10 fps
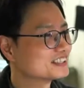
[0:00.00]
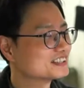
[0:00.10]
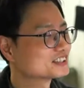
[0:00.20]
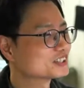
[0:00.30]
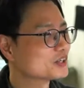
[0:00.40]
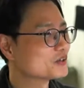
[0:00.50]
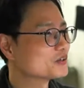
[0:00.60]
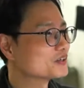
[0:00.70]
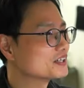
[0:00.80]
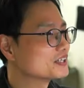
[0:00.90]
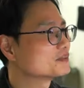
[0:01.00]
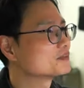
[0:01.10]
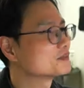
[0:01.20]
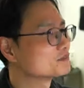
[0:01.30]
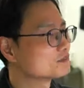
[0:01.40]
So it
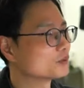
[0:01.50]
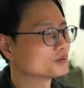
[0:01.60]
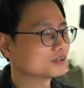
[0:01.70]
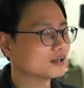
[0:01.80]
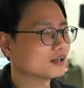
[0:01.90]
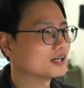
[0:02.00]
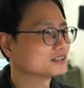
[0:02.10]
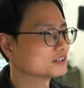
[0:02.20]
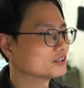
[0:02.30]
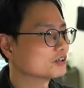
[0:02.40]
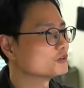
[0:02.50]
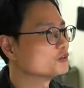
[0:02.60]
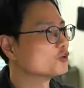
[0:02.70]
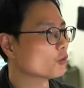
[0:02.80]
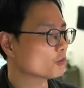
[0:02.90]
brought lots of
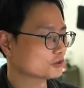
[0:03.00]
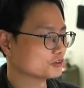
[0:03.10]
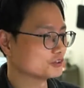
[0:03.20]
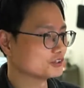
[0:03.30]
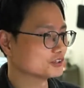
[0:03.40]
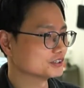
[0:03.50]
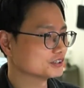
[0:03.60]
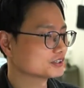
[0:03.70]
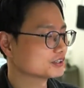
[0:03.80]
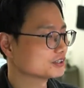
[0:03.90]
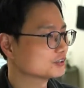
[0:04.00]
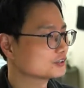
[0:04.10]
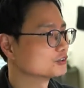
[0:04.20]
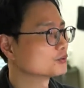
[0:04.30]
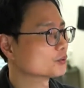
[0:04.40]
new opportunities
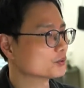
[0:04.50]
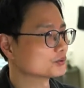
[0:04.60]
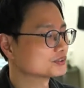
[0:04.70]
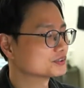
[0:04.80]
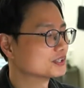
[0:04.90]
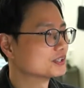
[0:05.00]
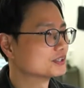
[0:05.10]
to course.